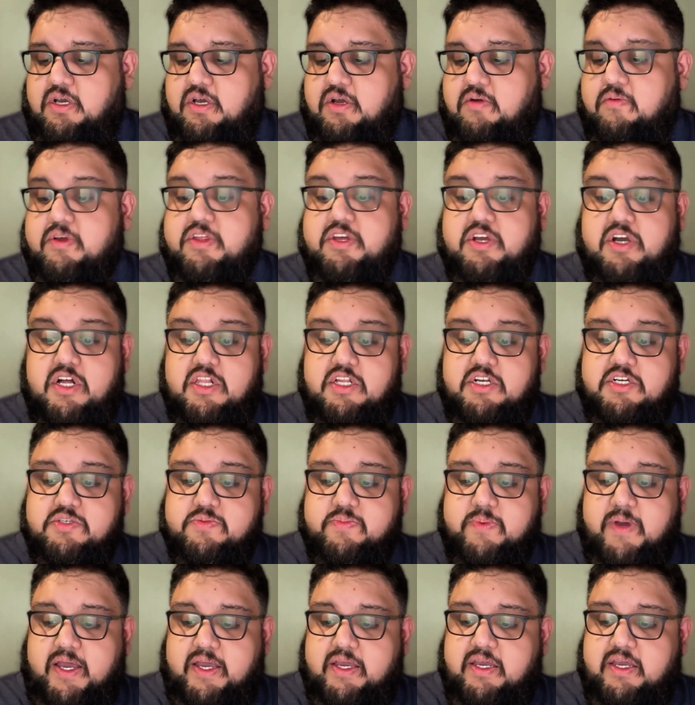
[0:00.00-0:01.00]
with colors
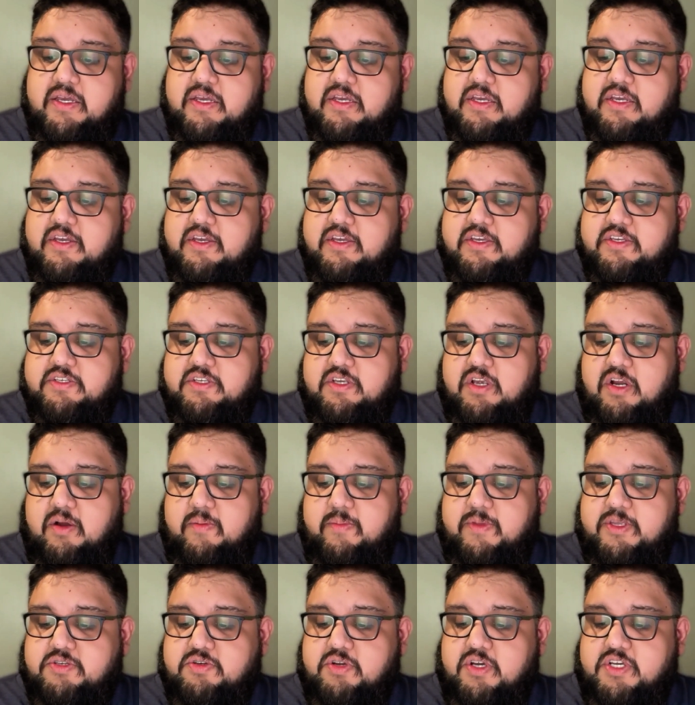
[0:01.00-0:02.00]
by Sarah
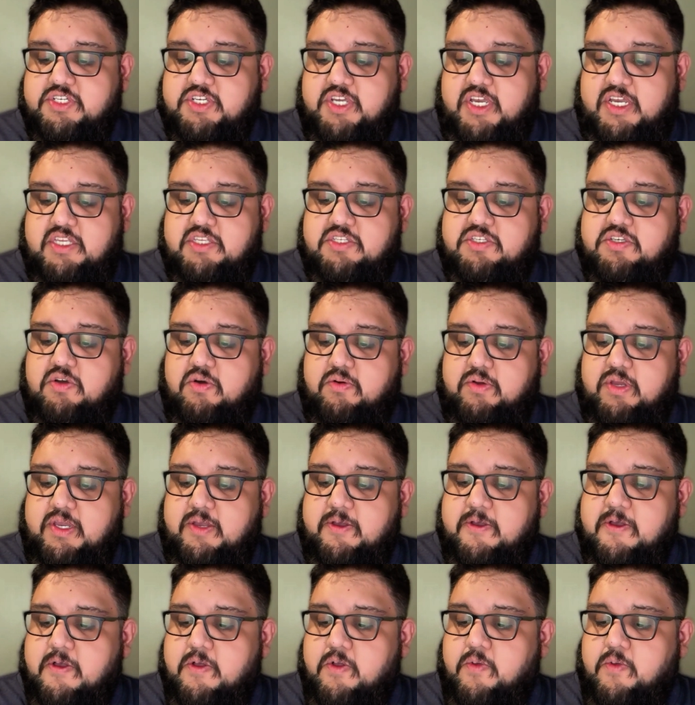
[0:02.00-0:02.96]
Mitrish and Zoe.